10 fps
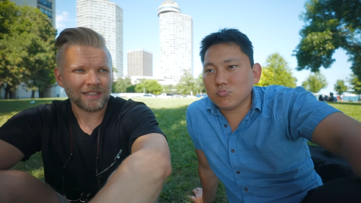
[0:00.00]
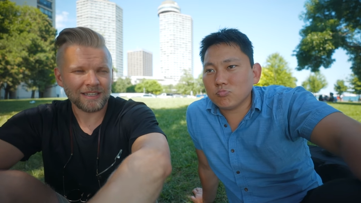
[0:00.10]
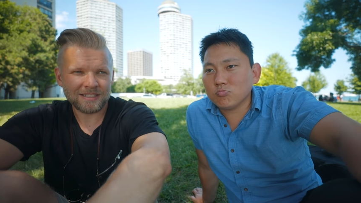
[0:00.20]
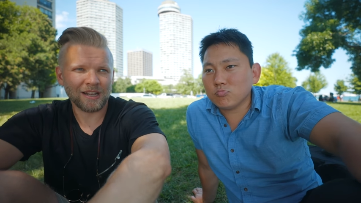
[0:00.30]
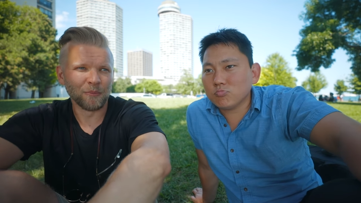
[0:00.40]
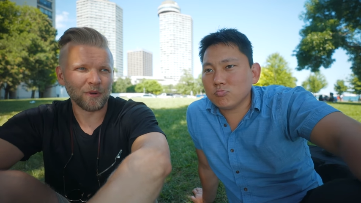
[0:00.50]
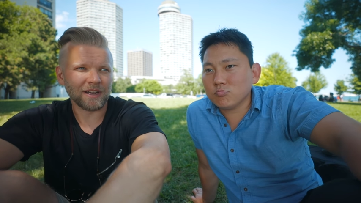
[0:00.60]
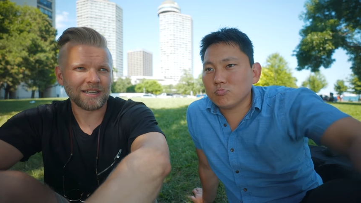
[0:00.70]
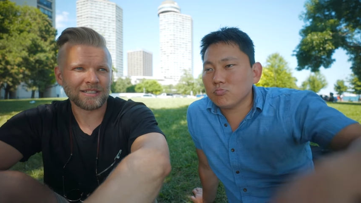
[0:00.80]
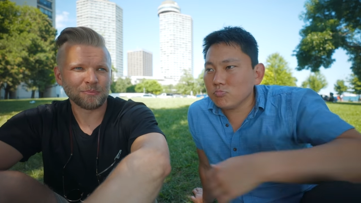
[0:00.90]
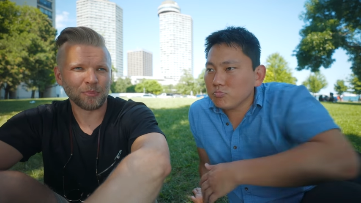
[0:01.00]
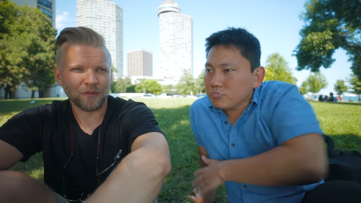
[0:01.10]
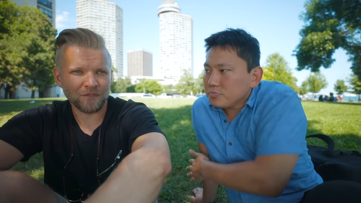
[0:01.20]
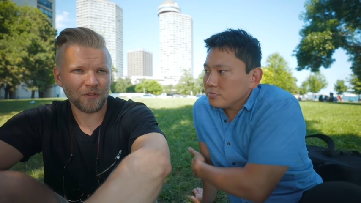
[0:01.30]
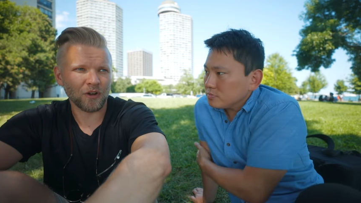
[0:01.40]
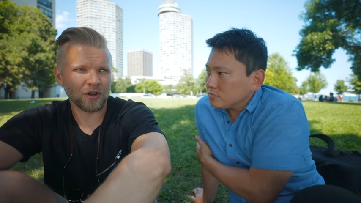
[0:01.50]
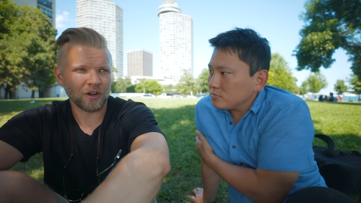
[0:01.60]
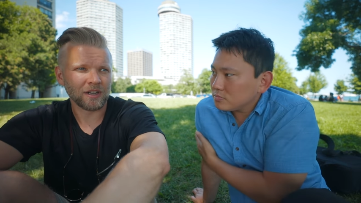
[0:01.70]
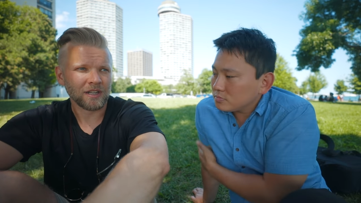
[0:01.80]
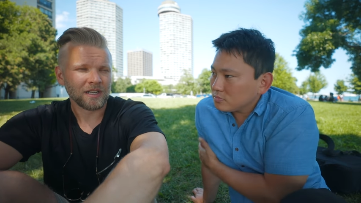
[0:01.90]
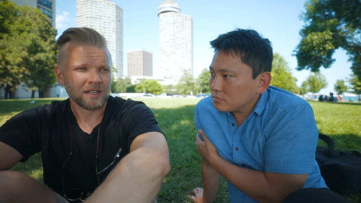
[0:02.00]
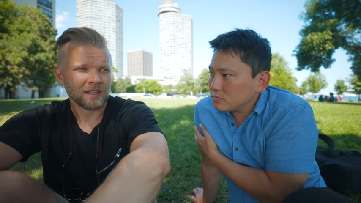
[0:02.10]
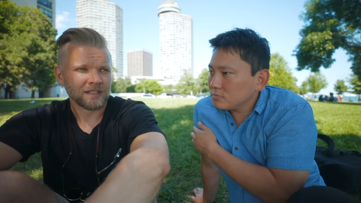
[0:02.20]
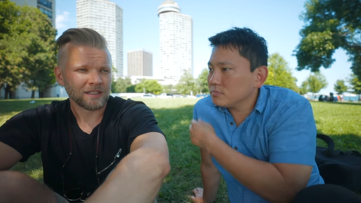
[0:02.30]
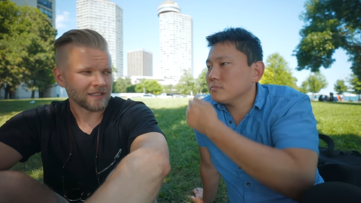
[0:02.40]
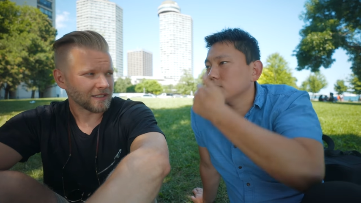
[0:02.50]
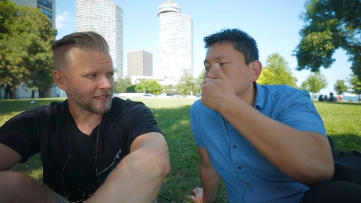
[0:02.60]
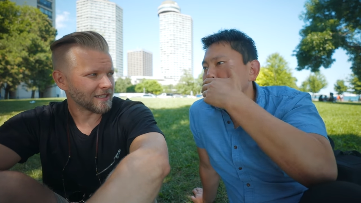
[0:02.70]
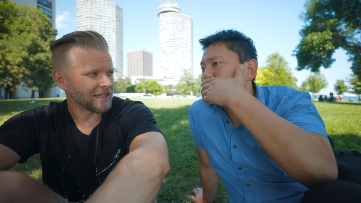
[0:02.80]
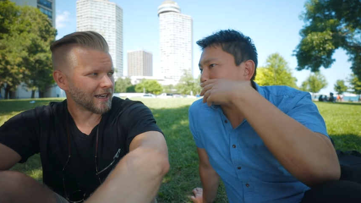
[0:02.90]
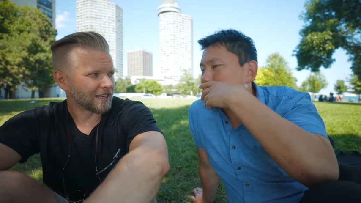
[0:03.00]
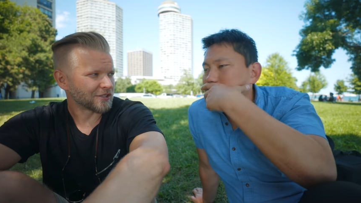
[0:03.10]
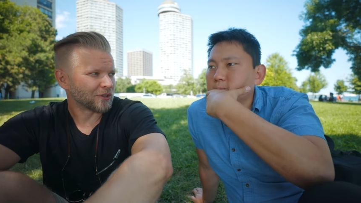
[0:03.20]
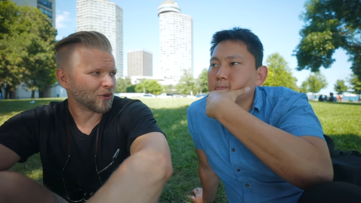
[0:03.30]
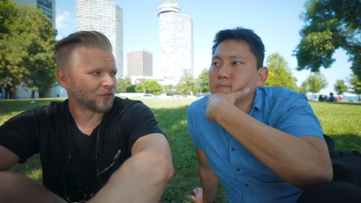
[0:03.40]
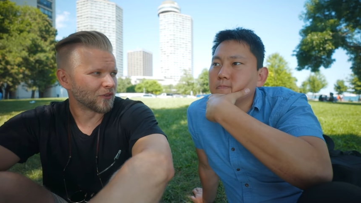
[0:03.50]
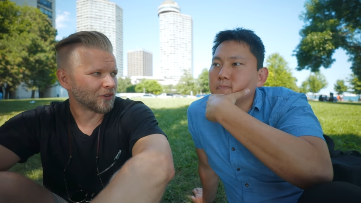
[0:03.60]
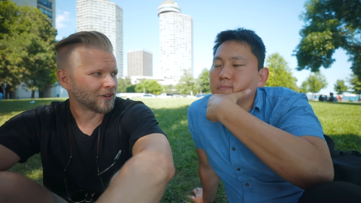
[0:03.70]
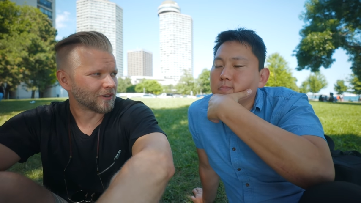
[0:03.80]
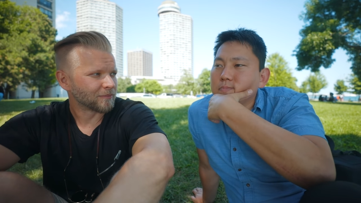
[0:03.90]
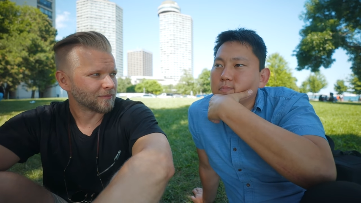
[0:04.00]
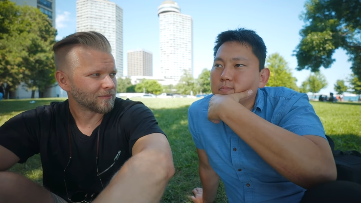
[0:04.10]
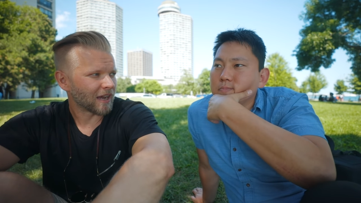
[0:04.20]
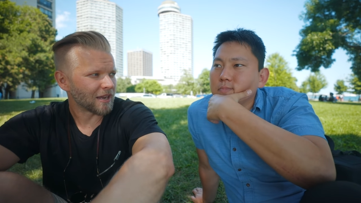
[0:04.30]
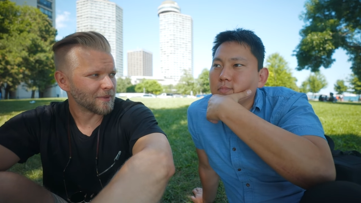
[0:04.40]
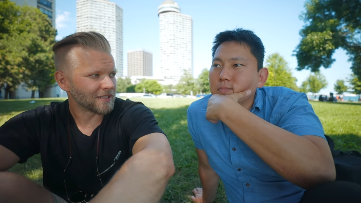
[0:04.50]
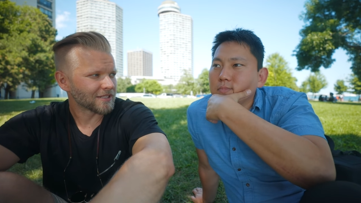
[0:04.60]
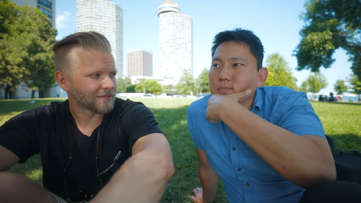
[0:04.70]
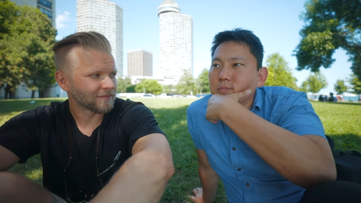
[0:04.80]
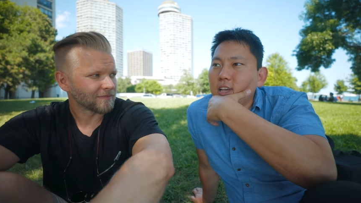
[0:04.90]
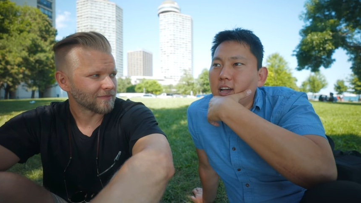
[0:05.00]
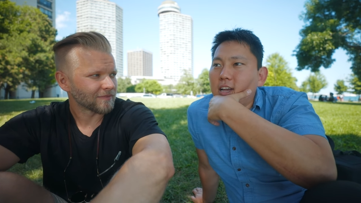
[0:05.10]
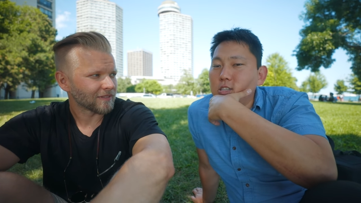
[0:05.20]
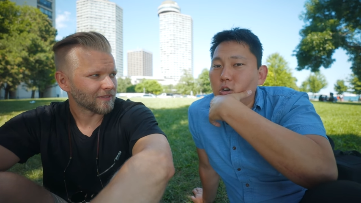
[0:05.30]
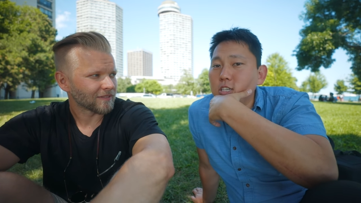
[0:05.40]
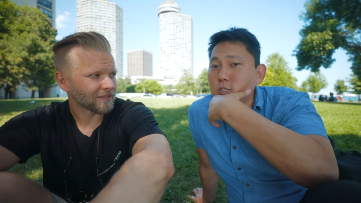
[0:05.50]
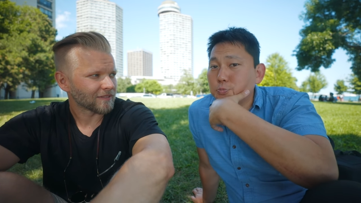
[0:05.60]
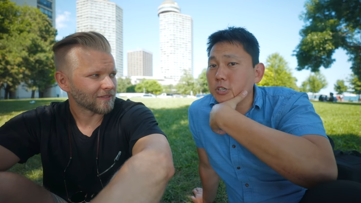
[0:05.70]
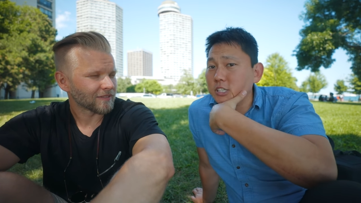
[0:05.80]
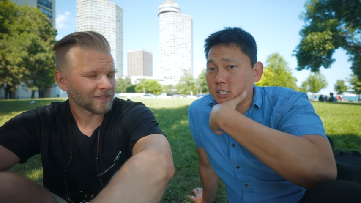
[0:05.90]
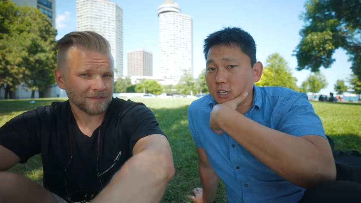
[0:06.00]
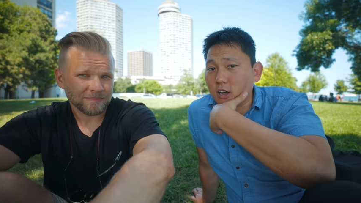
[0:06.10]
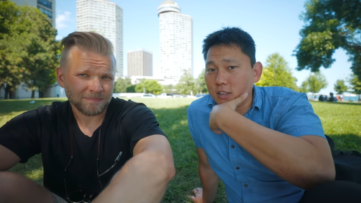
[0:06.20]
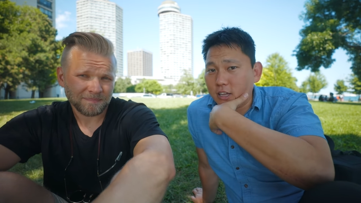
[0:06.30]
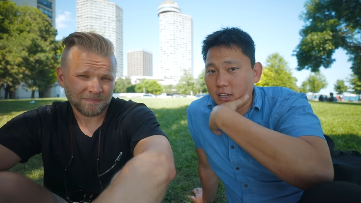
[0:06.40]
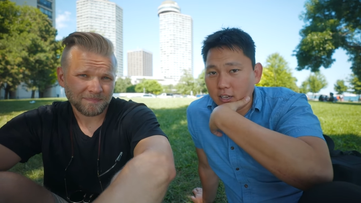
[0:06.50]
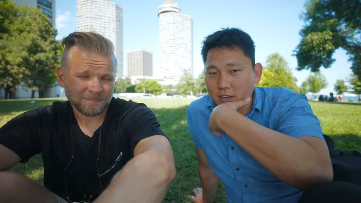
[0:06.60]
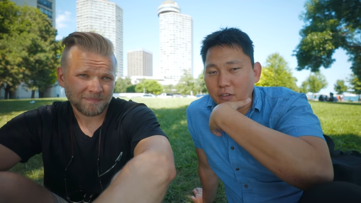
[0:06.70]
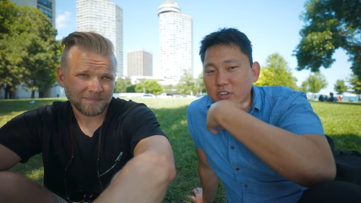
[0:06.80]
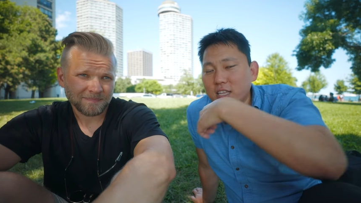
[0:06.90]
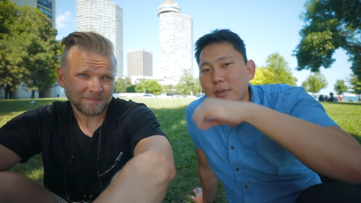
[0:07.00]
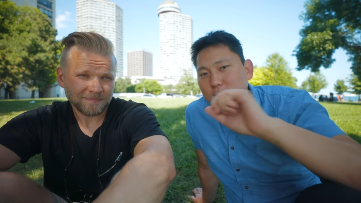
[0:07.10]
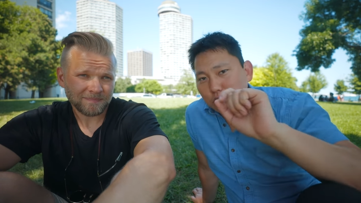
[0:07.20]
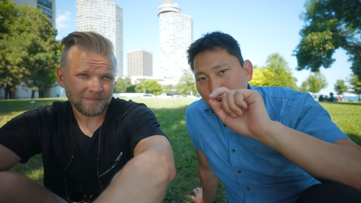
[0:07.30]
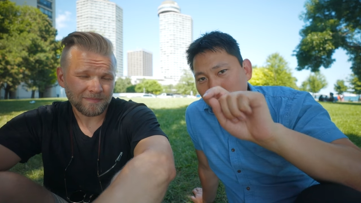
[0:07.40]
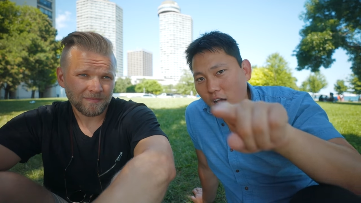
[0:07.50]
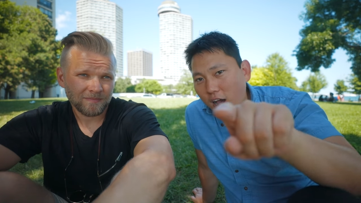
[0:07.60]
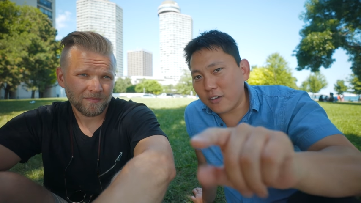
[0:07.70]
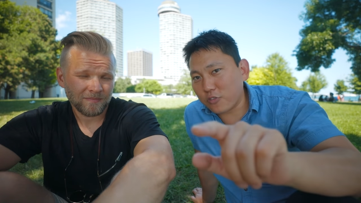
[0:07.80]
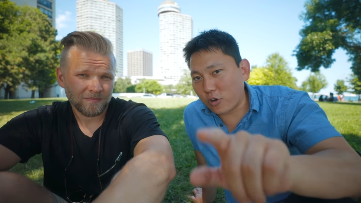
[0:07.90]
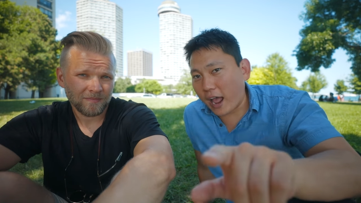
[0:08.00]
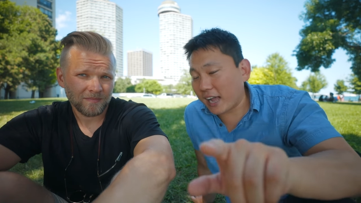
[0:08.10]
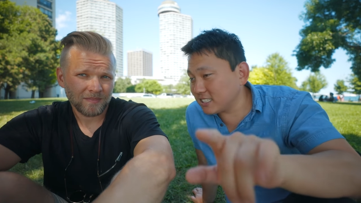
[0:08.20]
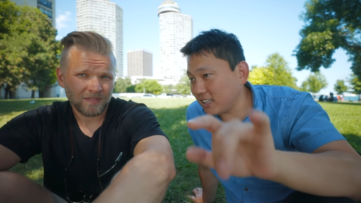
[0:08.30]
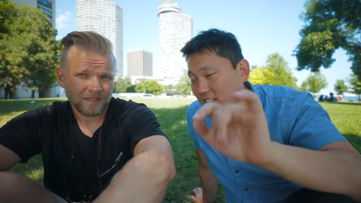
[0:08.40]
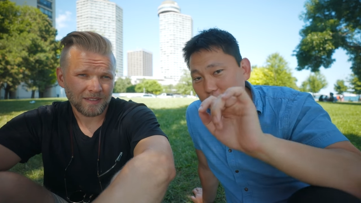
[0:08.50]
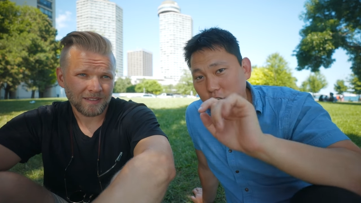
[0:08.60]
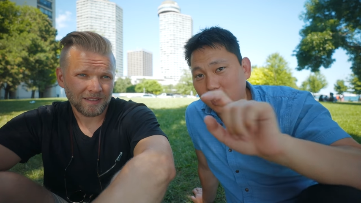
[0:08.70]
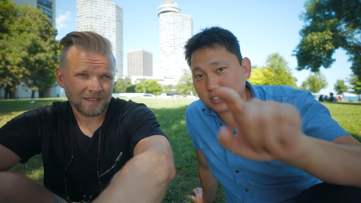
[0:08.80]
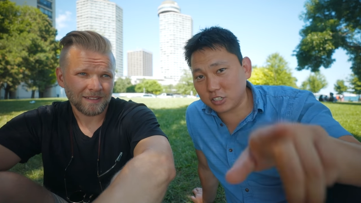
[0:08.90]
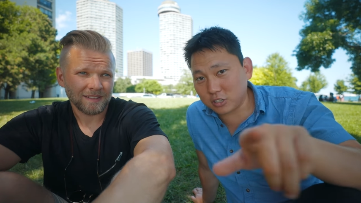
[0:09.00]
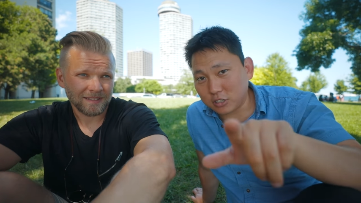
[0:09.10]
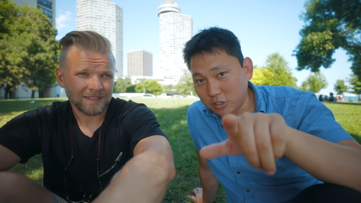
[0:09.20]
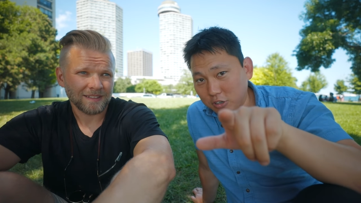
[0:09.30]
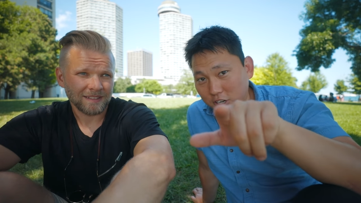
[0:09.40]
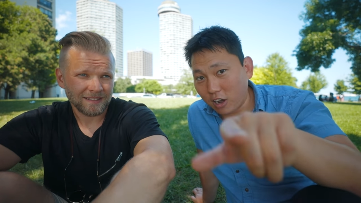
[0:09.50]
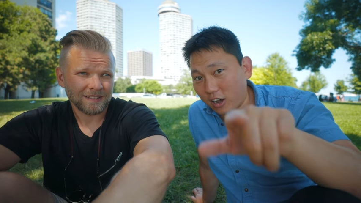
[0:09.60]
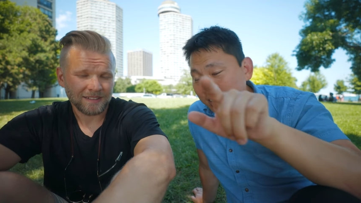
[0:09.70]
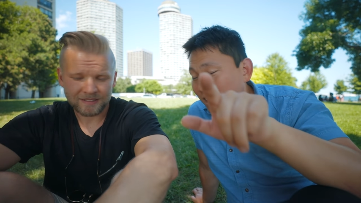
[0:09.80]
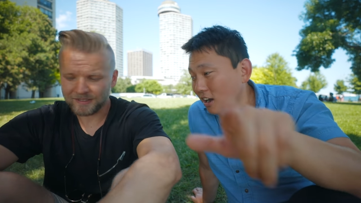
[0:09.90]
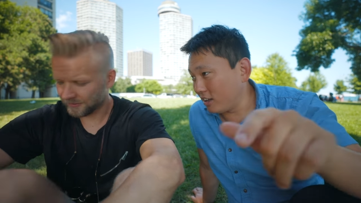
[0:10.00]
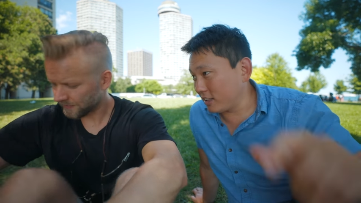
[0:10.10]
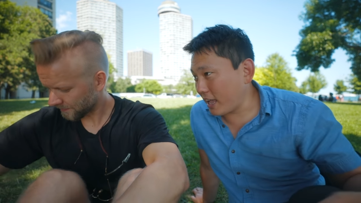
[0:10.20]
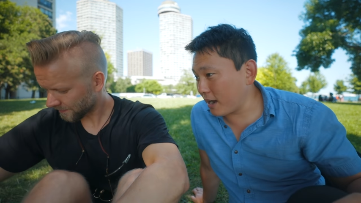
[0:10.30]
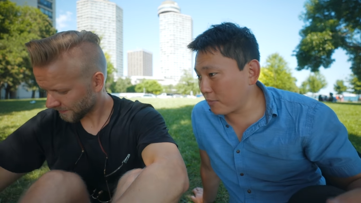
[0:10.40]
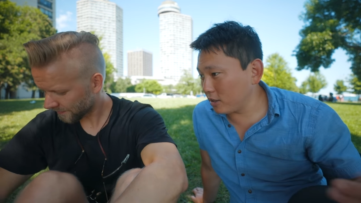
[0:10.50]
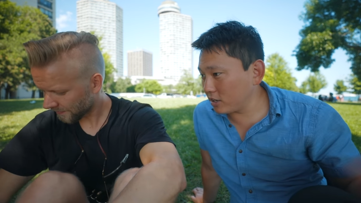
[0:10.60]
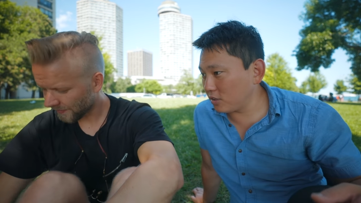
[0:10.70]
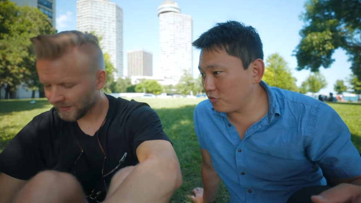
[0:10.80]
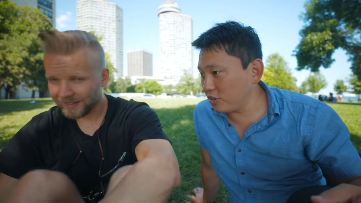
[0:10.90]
Speaker 1: in some ways, prefer EIS over IBIS.
Speaker 2: Yeah, you know, it's pretty solid. And every time I turn it off or accidentally forgot to turn it on on the camera, I look at the